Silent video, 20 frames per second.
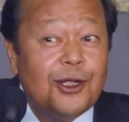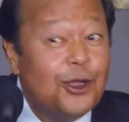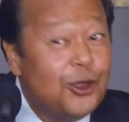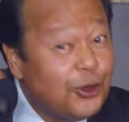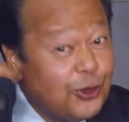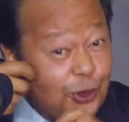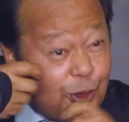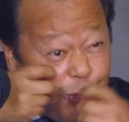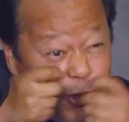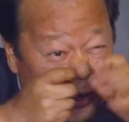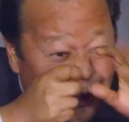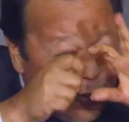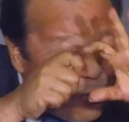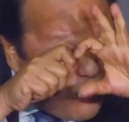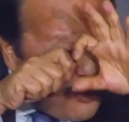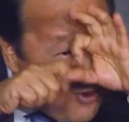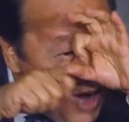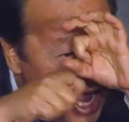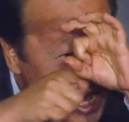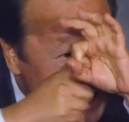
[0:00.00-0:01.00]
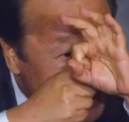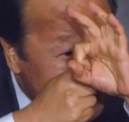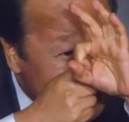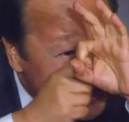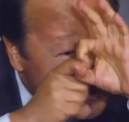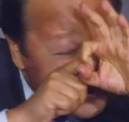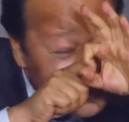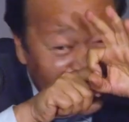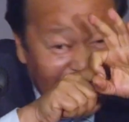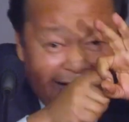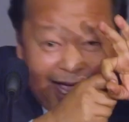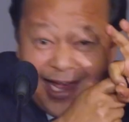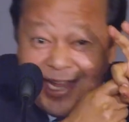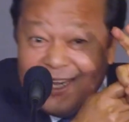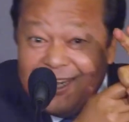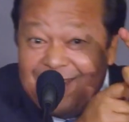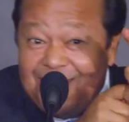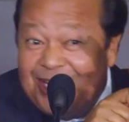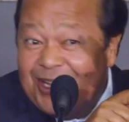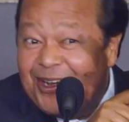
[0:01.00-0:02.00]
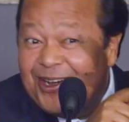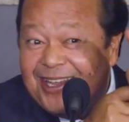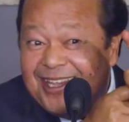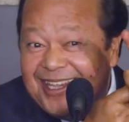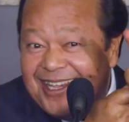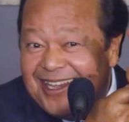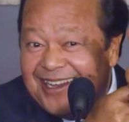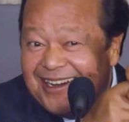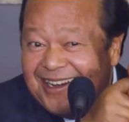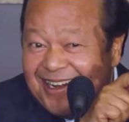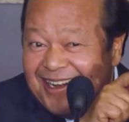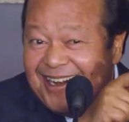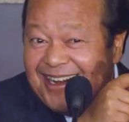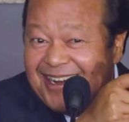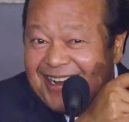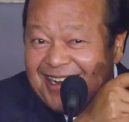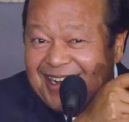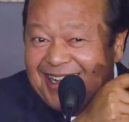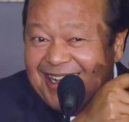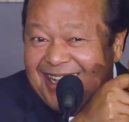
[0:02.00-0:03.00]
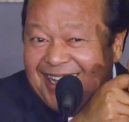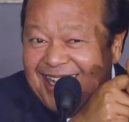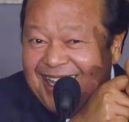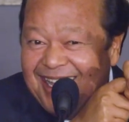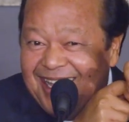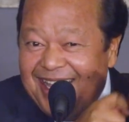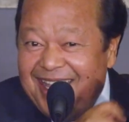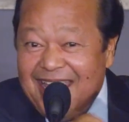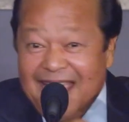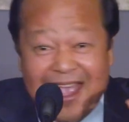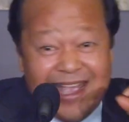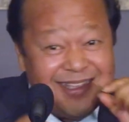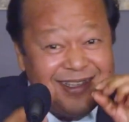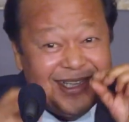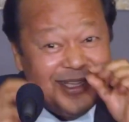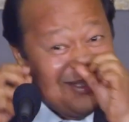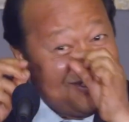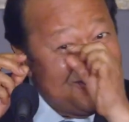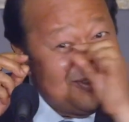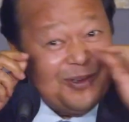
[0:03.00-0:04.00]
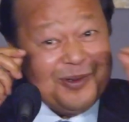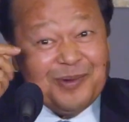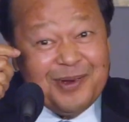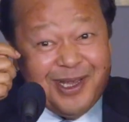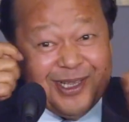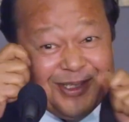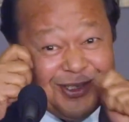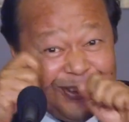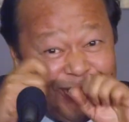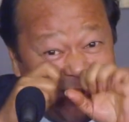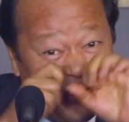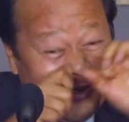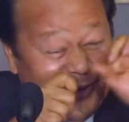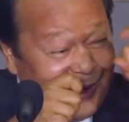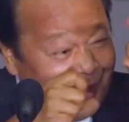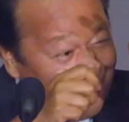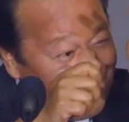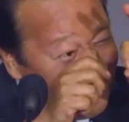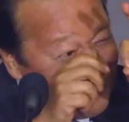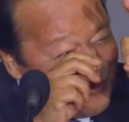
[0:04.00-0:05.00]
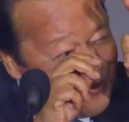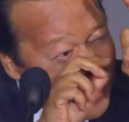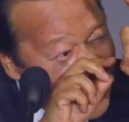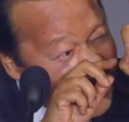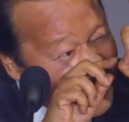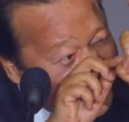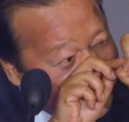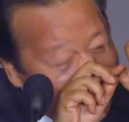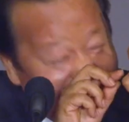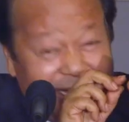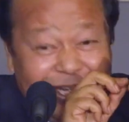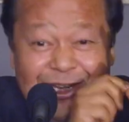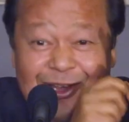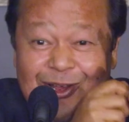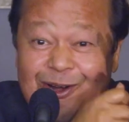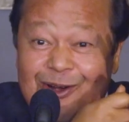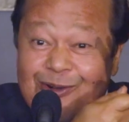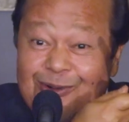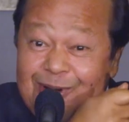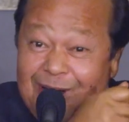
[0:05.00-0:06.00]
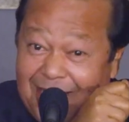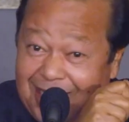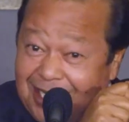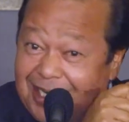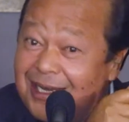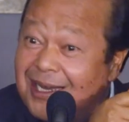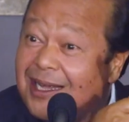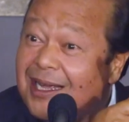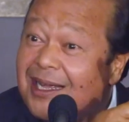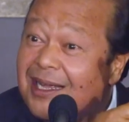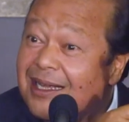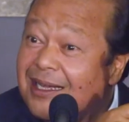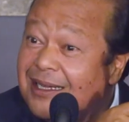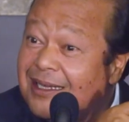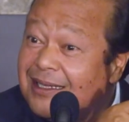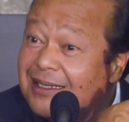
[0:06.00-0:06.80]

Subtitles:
to look right inside your ear. He has instruments to look right at your retina.